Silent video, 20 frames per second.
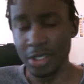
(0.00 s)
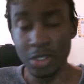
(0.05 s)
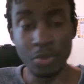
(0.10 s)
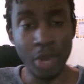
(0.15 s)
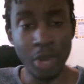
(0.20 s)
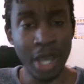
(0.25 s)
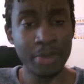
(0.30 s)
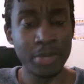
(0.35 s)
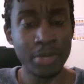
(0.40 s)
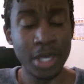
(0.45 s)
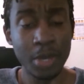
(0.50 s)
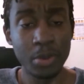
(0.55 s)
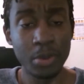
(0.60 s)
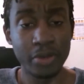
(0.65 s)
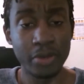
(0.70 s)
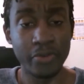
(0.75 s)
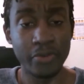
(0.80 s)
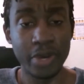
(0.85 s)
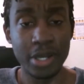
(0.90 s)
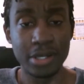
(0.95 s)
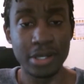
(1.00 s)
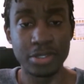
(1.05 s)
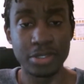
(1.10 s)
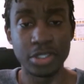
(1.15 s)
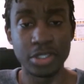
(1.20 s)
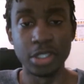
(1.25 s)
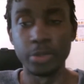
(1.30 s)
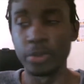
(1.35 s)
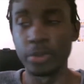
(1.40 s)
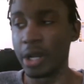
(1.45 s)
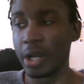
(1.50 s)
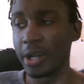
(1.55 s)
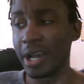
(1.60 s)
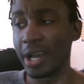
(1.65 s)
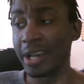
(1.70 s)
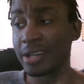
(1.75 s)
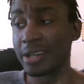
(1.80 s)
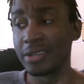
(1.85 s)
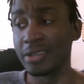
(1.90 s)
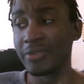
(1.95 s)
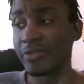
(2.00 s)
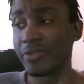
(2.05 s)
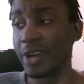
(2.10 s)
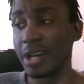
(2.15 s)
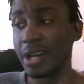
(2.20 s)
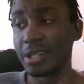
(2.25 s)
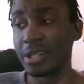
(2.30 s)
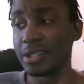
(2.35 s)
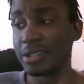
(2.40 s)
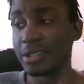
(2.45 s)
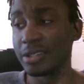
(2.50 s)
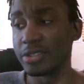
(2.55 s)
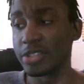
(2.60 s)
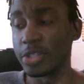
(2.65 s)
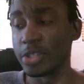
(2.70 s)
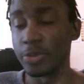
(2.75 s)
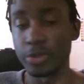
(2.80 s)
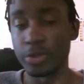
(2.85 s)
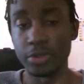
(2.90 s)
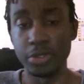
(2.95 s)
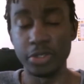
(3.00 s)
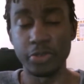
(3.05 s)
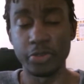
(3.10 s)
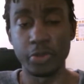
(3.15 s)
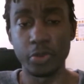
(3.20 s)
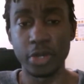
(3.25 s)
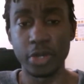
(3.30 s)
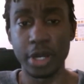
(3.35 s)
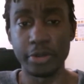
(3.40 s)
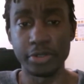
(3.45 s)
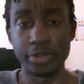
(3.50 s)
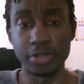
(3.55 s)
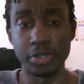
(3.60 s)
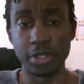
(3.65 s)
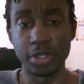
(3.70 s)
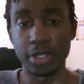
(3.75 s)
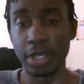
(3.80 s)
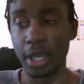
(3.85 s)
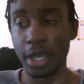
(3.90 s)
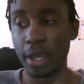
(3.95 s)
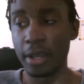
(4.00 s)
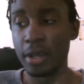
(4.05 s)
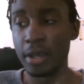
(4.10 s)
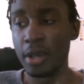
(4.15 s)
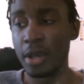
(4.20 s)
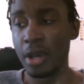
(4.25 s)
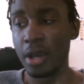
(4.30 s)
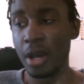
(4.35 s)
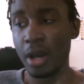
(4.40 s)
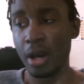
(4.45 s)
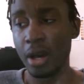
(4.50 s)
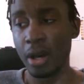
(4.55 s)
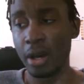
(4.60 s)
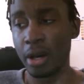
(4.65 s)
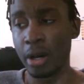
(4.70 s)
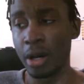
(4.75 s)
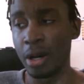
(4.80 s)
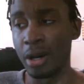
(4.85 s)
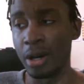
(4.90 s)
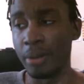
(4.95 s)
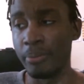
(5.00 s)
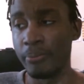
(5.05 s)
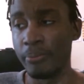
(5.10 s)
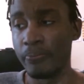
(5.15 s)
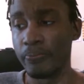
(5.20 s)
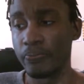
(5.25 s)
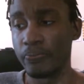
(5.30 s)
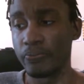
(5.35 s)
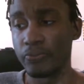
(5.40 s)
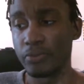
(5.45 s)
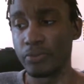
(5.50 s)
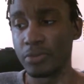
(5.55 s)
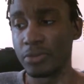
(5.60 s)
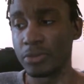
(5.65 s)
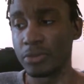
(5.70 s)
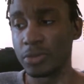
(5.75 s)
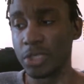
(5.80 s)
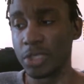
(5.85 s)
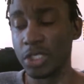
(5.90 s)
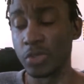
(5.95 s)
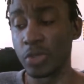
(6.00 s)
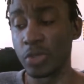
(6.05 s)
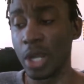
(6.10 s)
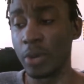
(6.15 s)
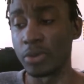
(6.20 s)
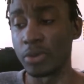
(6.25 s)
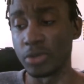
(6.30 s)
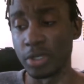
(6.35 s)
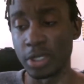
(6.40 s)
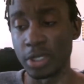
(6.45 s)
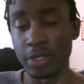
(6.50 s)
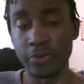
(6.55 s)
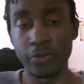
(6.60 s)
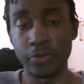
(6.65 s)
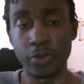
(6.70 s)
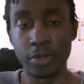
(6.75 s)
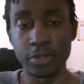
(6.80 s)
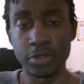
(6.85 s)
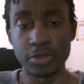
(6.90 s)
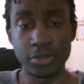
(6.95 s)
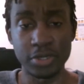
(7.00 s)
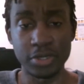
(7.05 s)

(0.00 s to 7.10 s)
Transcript: You might be able to find it cheaper. I couldn't find anything cheaper, at least for where I was looking. At least when I was looking for it.